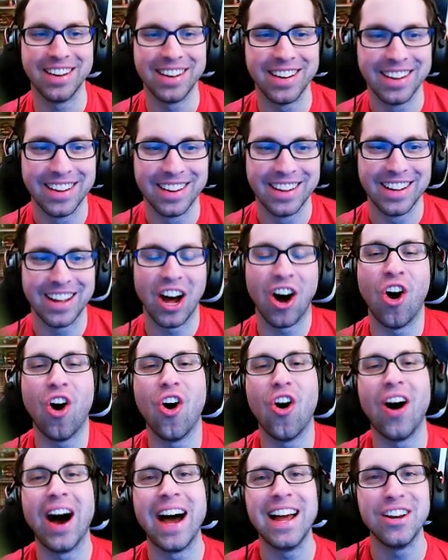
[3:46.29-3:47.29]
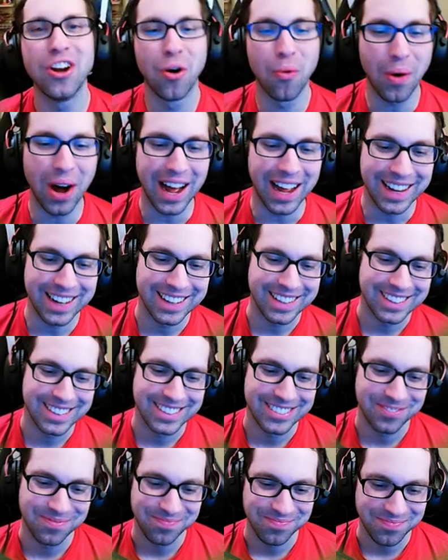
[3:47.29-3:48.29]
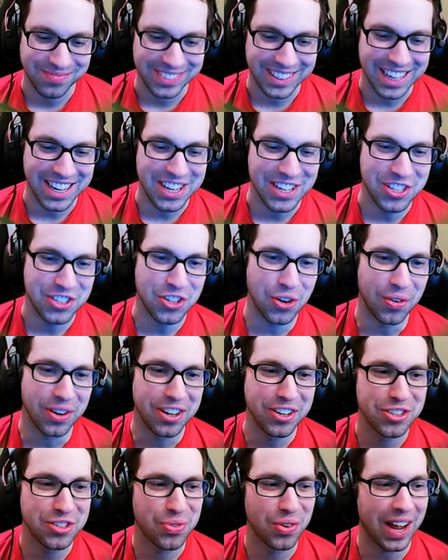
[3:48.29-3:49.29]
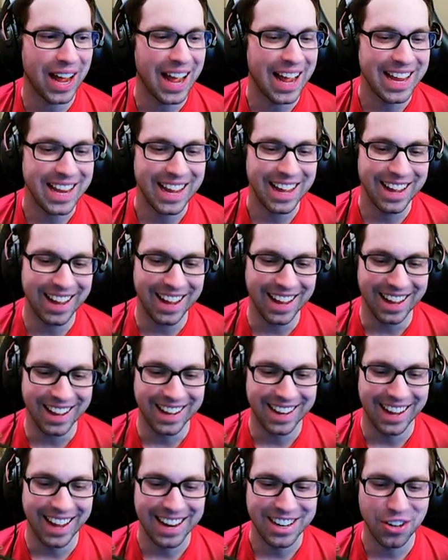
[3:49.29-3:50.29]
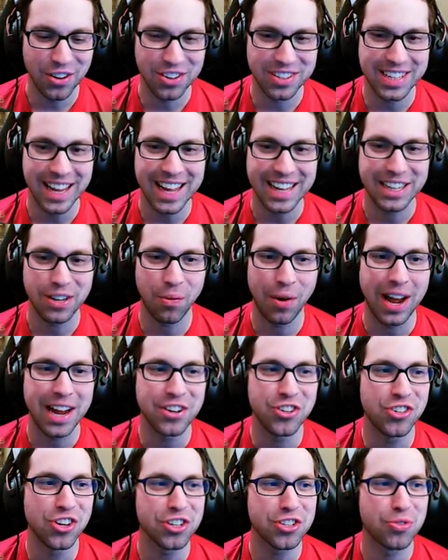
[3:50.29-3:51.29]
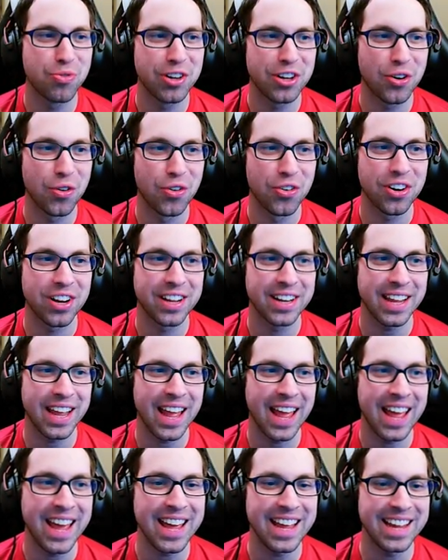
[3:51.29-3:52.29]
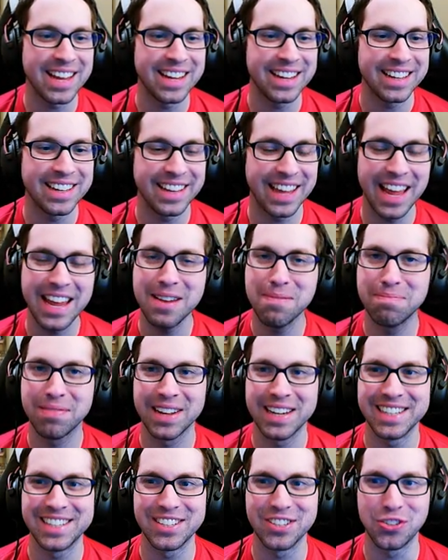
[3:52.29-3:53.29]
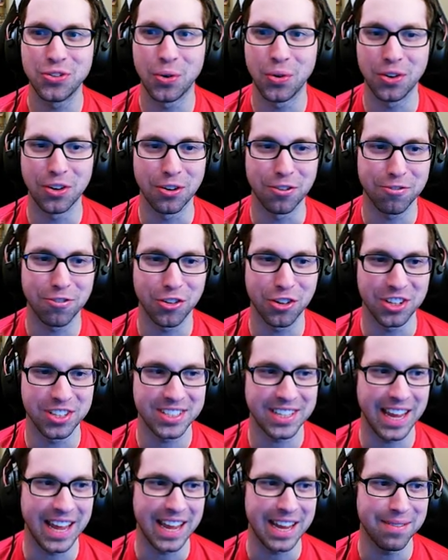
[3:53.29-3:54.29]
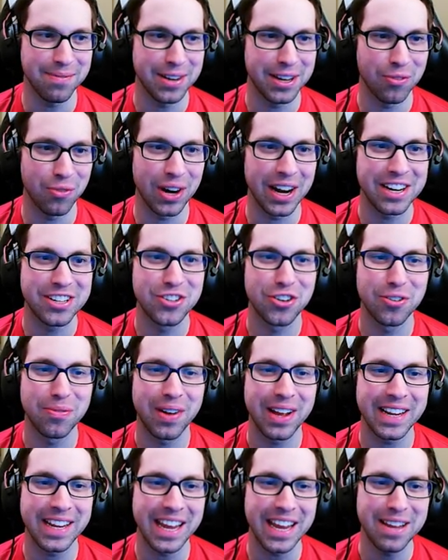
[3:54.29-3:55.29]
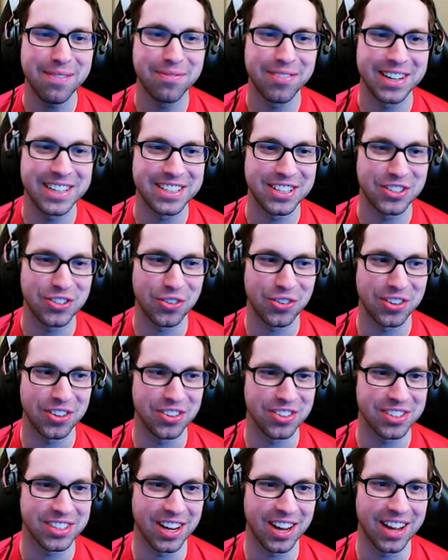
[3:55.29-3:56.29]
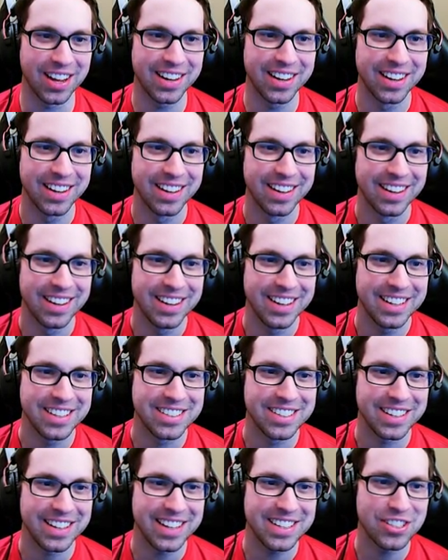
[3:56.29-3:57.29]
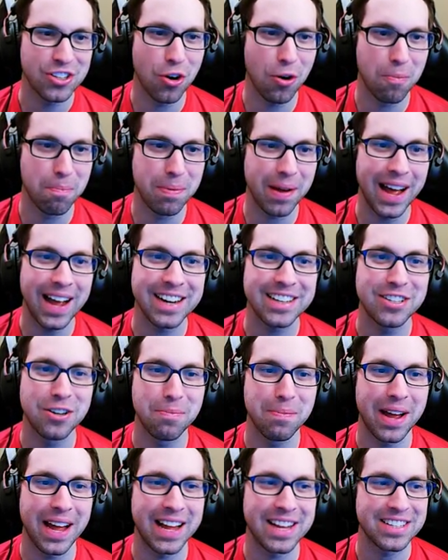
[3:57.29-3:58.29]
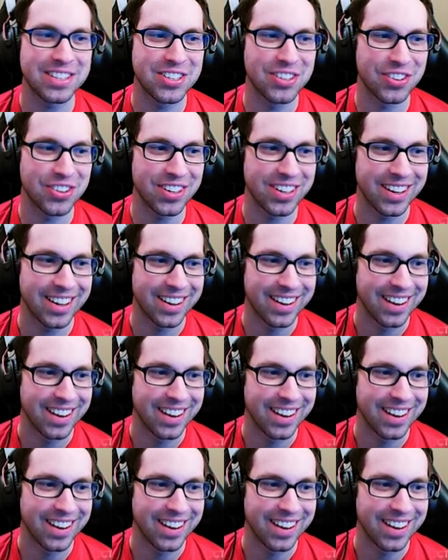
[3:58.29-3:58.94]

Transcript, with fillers: Okay, oh, I know why. So here's what I uh, I know exactly why. I just recorded a gameplay tutorial for this game, and when I turn my gameplay tutorials on, but let's go back to master.